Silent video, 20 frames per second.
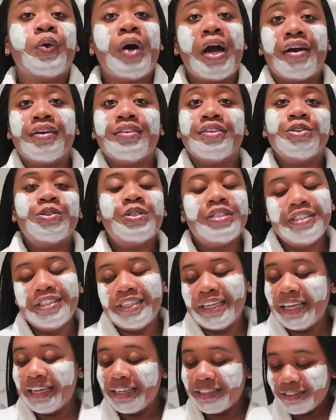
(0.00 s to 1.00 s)
our little
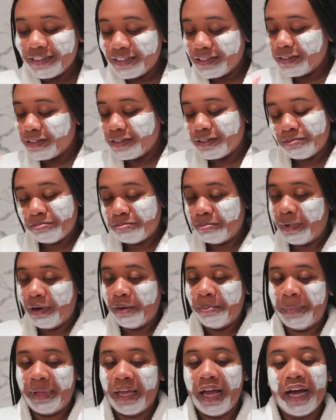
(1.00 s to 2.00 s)
dance
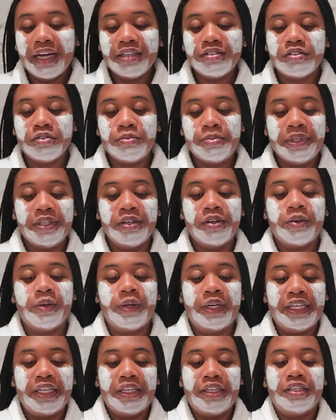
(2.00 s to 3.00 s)
moment, I do be
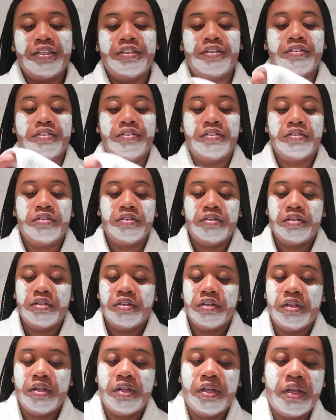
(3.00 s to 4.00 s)
going in
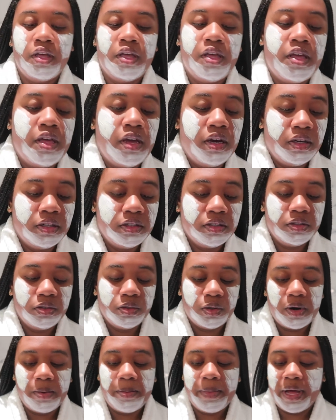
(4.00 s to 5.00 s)

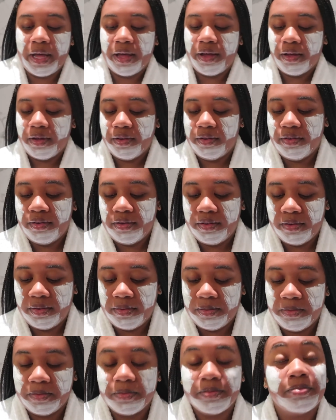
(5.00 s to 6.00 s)
during
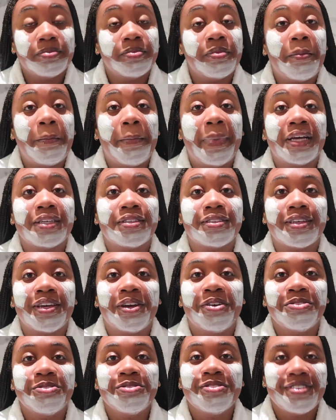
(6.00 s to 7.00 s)
my my
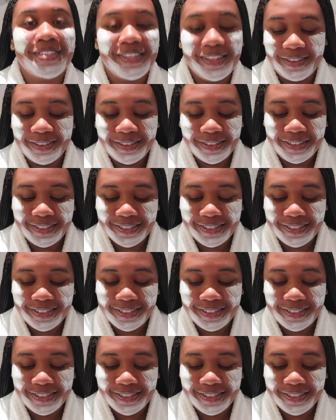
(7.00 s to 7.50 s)
routine.